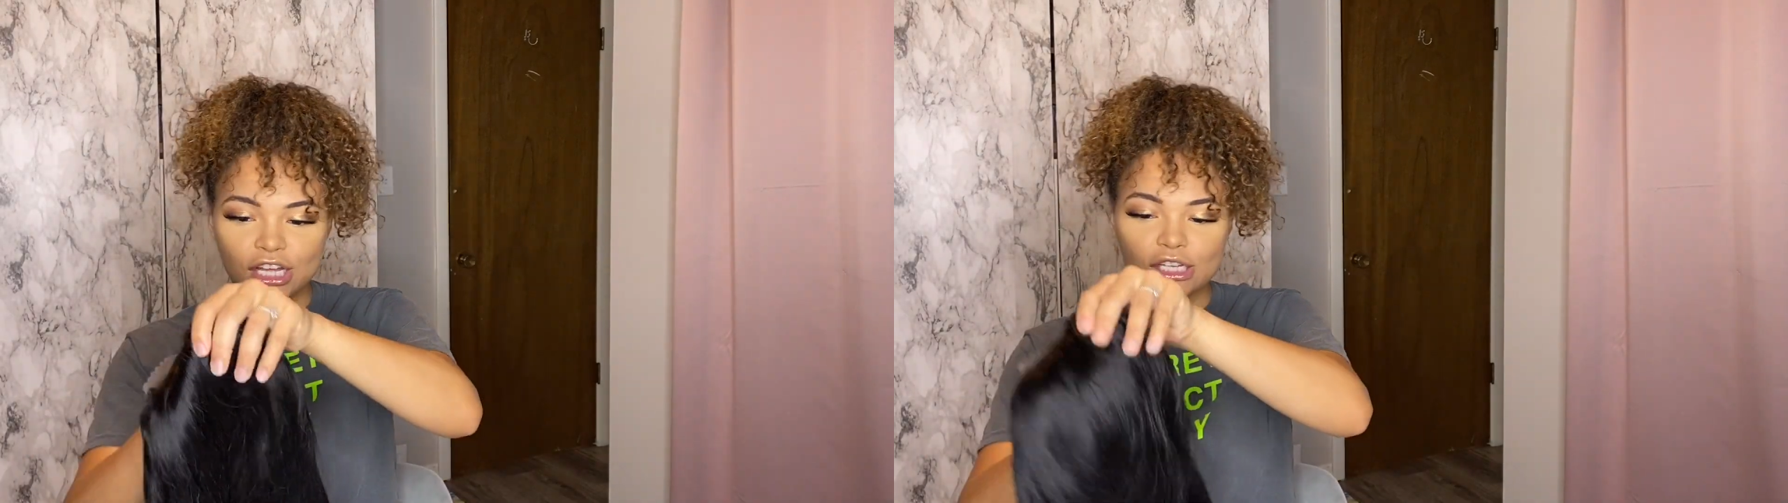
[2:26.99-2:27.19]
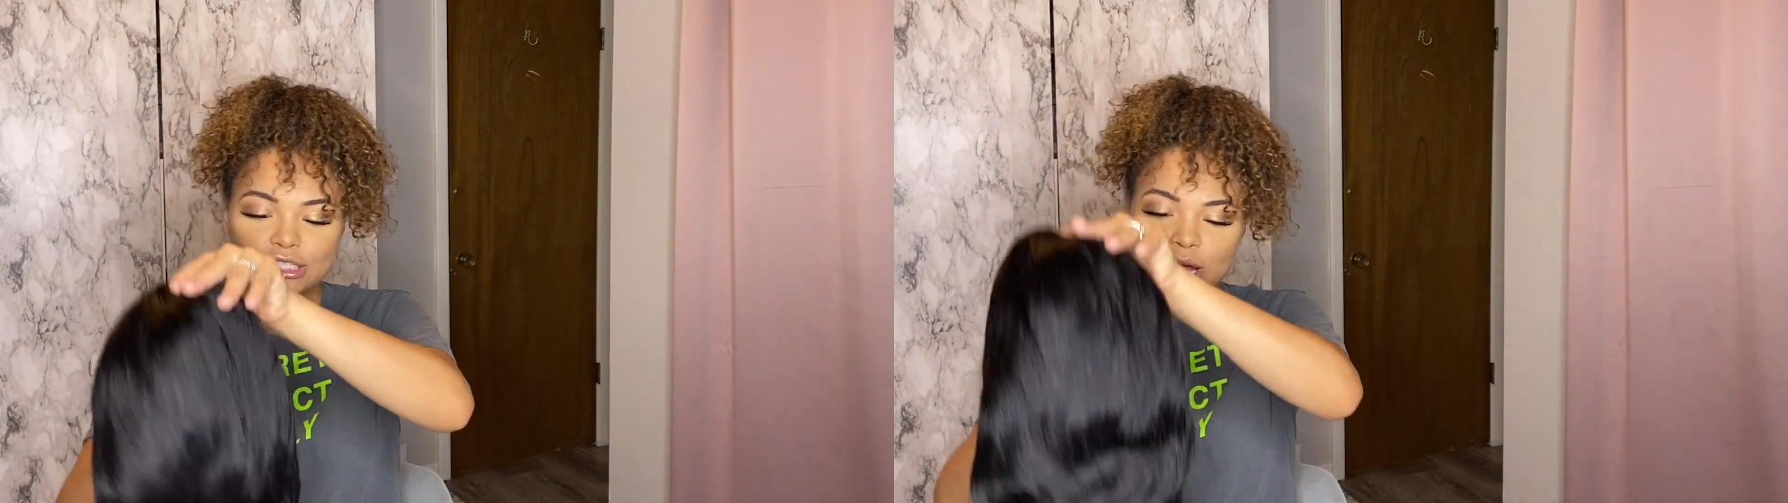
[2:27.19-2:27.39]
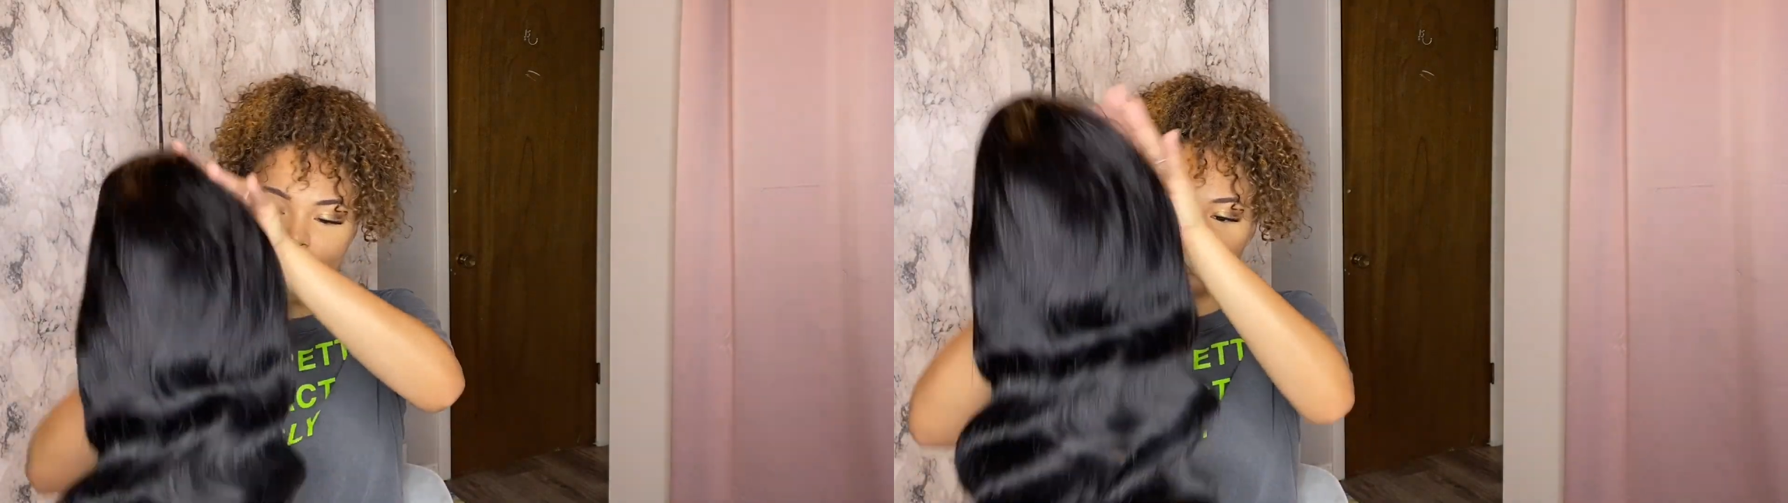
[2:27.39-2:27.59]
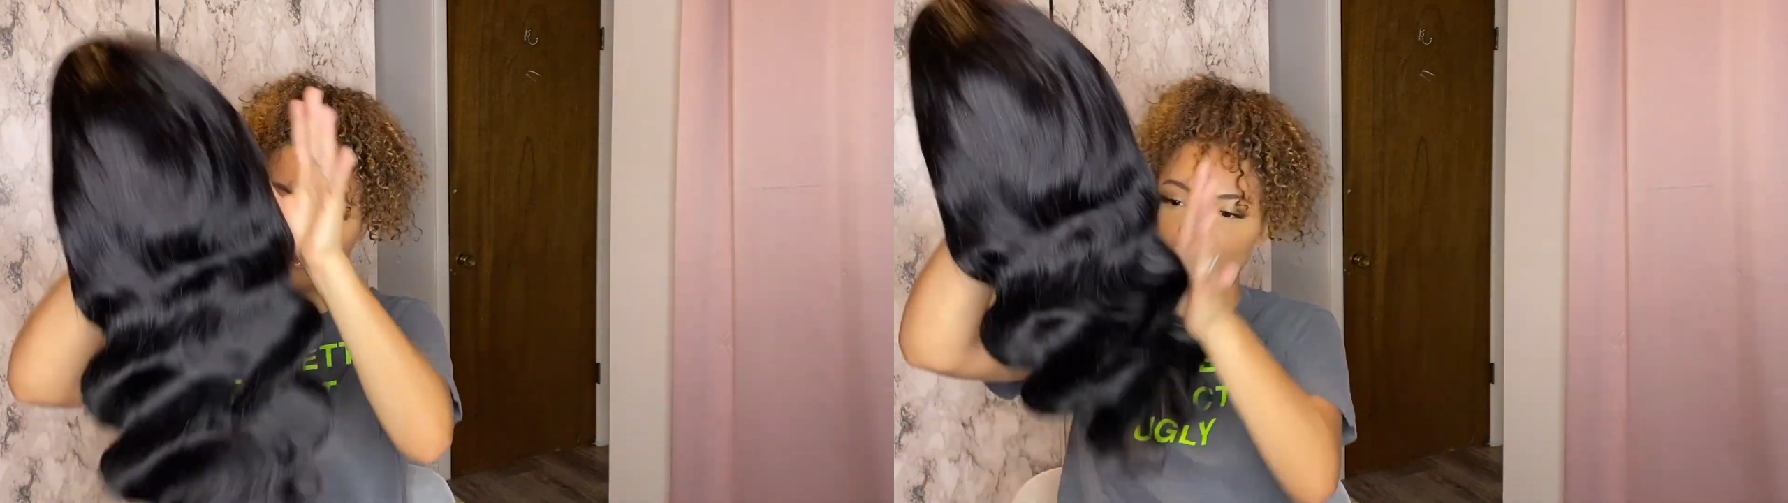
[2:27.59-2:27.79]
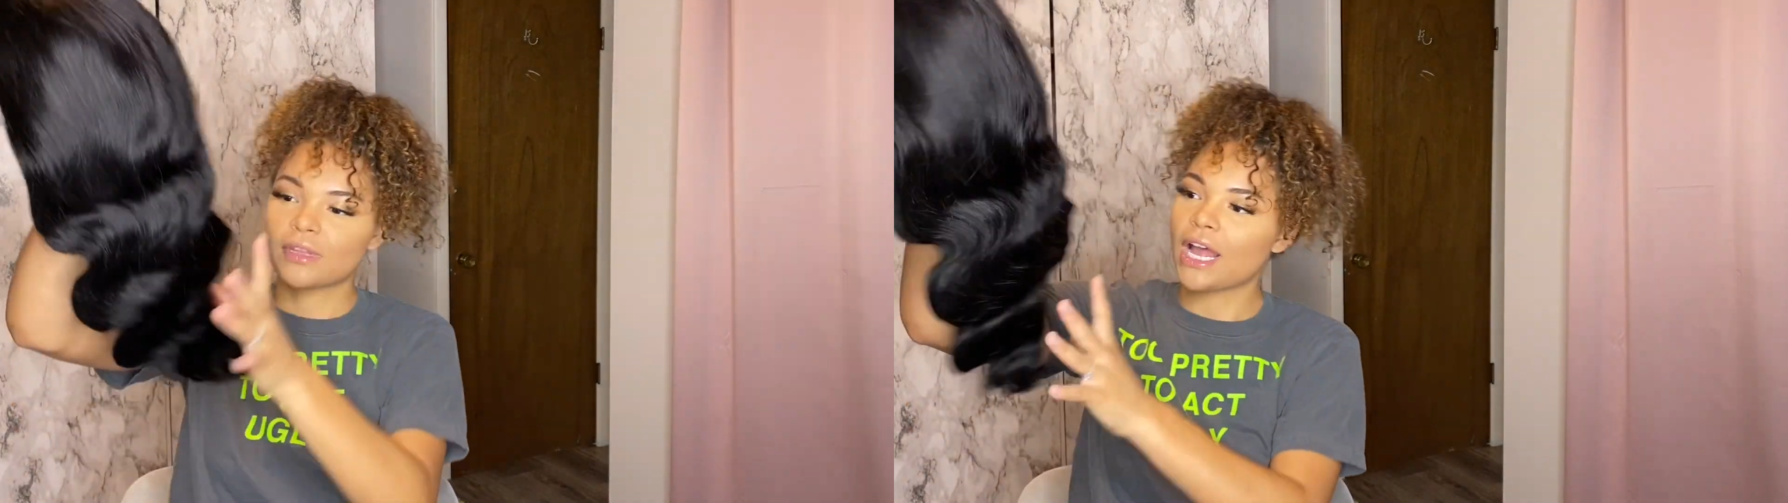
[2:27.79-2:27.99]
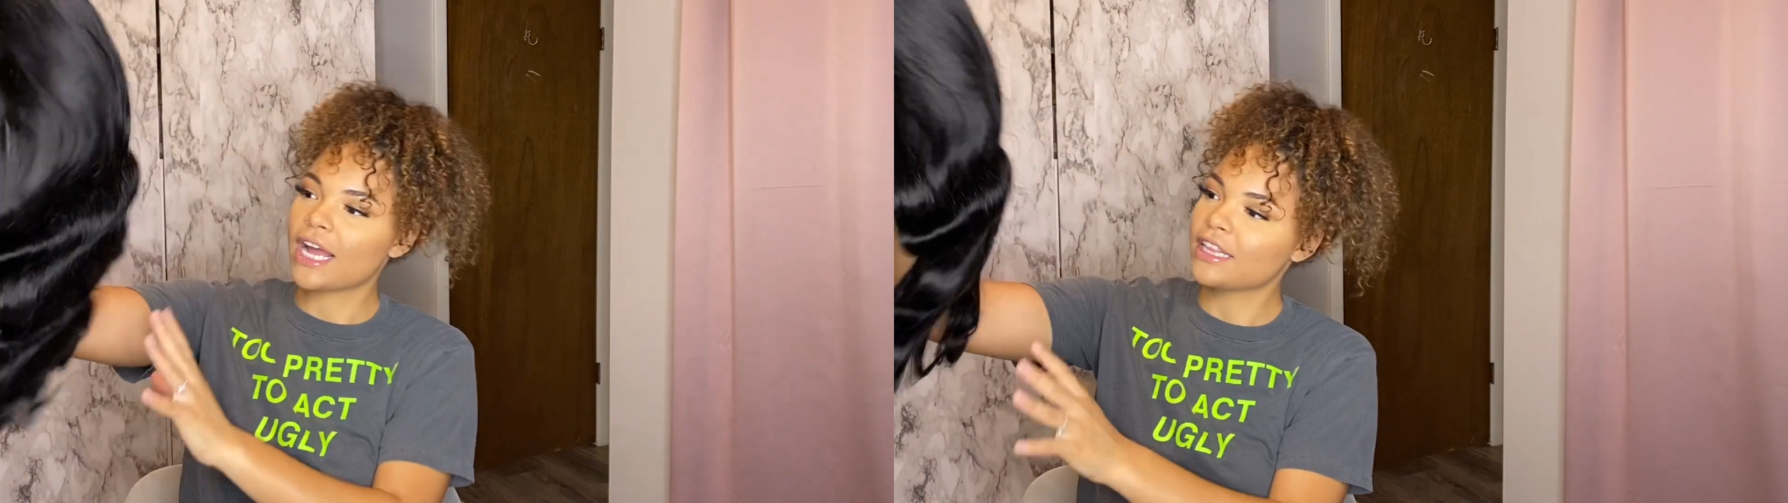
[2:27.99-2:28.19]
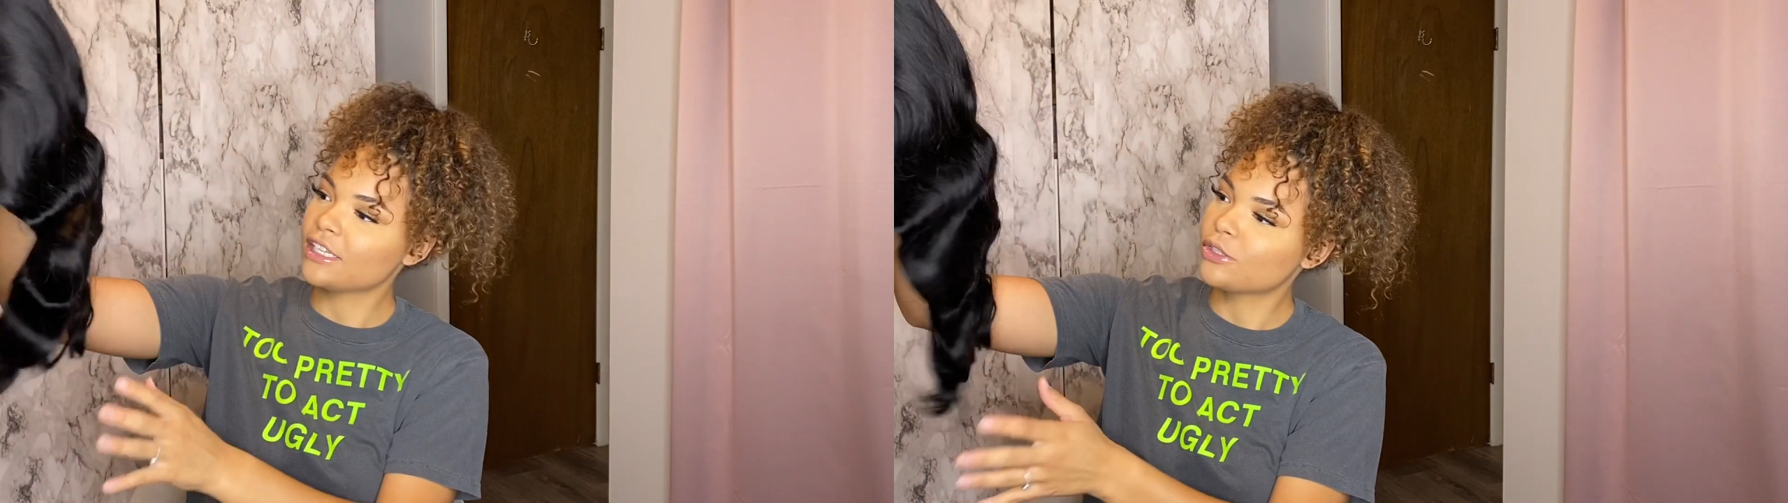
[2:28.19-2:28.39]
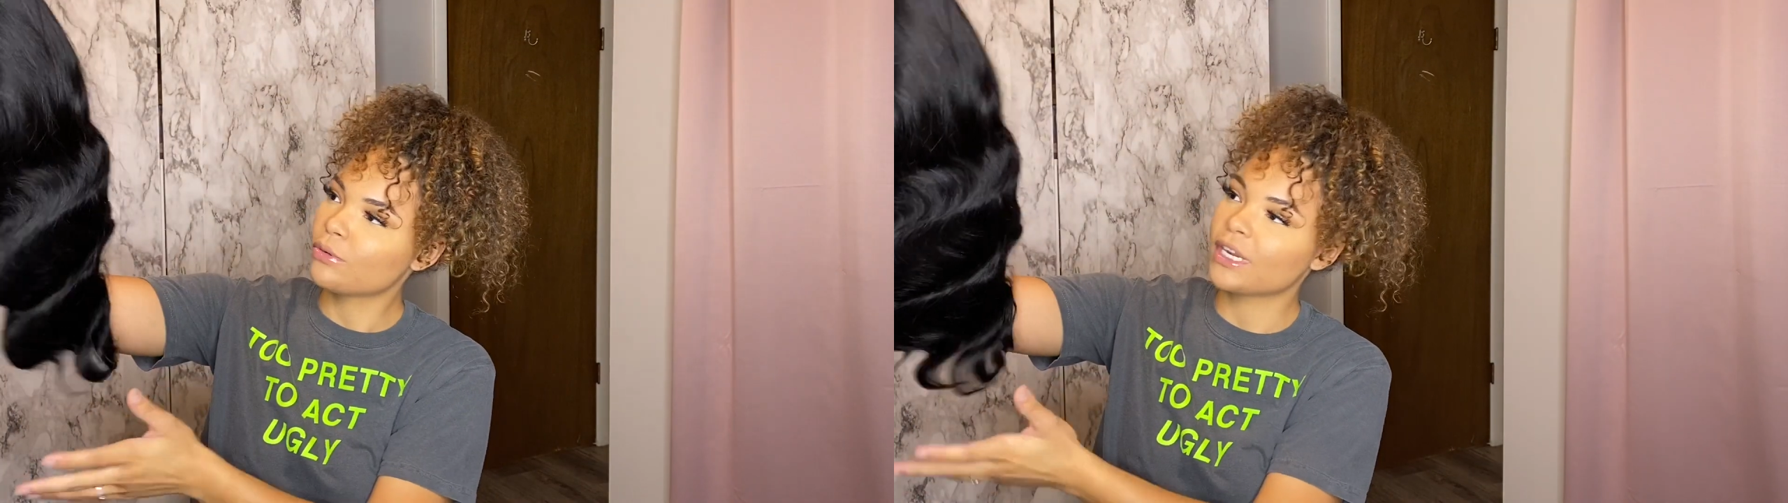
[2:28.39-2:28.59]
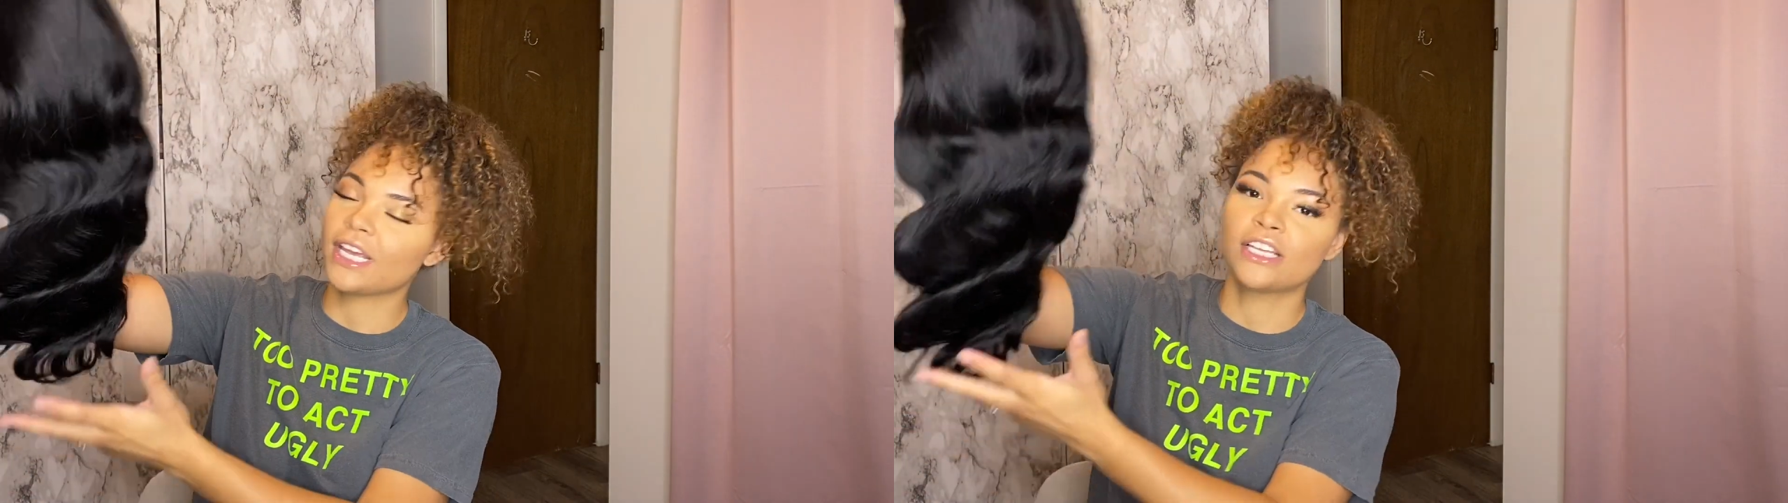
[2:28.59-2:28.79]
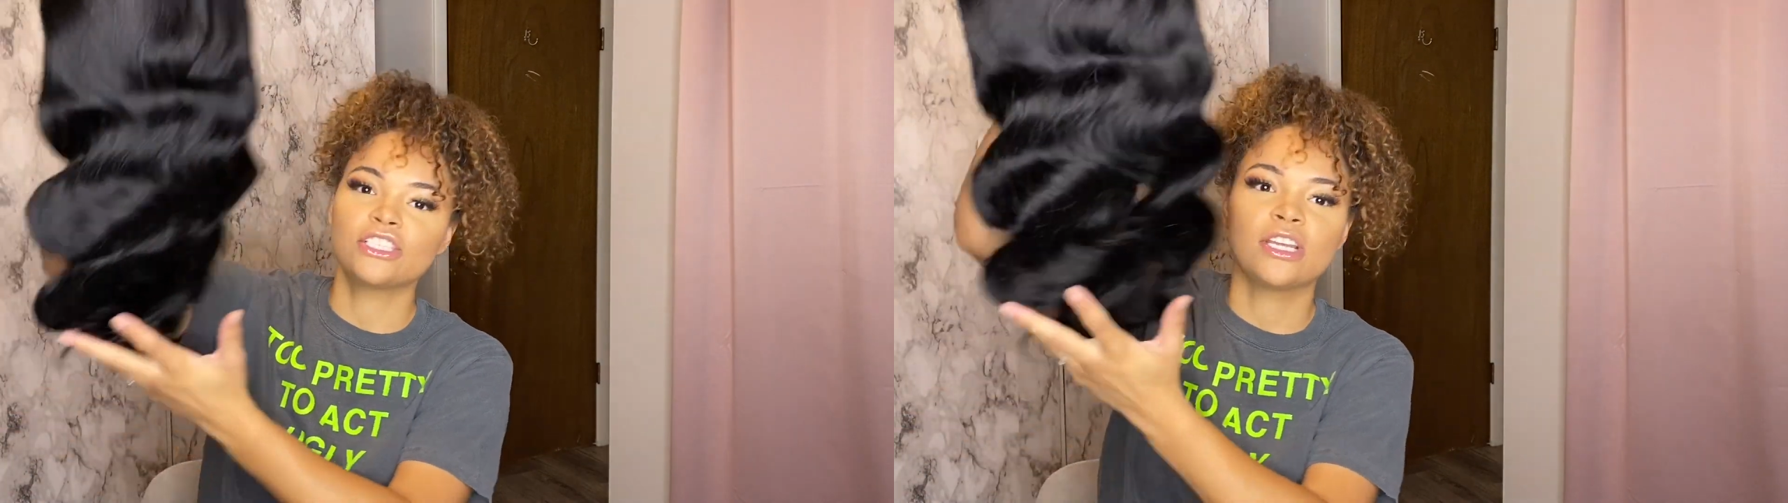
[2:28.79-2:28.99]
So I got this 20-inch,